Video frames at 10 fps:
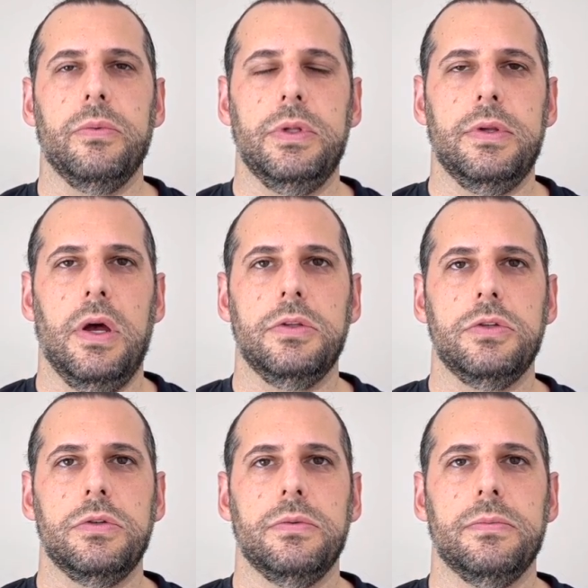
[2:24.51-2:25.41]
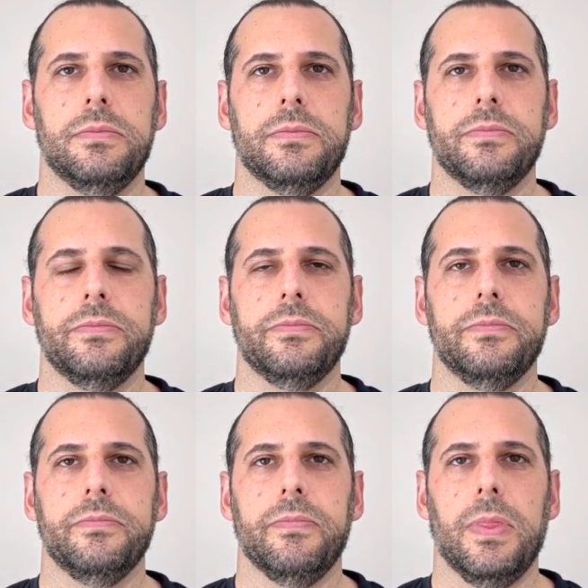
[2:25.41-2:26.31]
we touch.
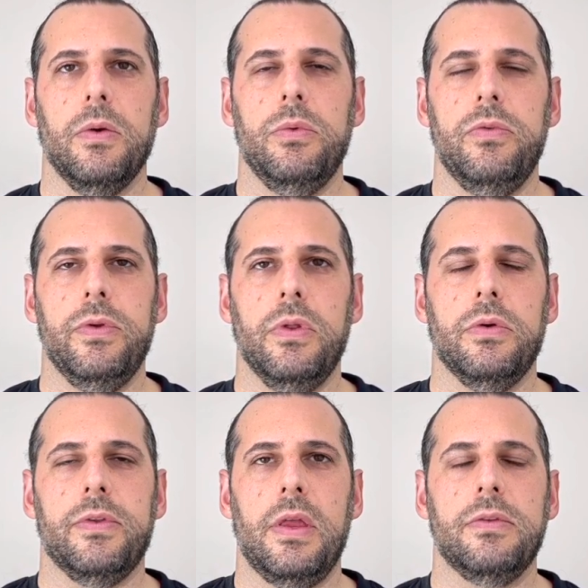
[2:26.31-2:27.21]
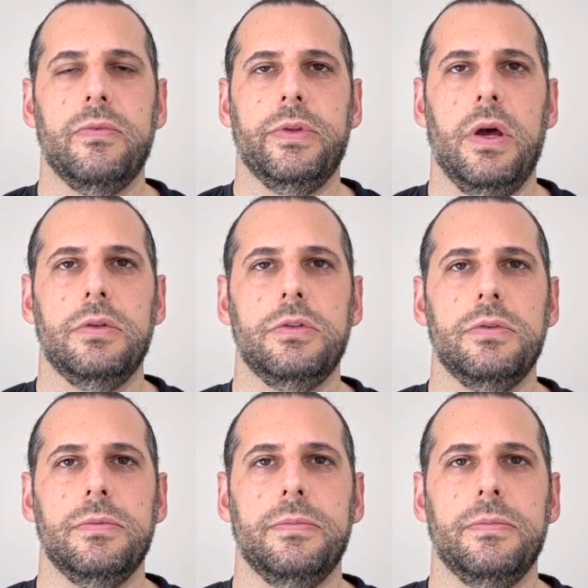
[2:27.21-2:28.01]
We feel our sense of touch.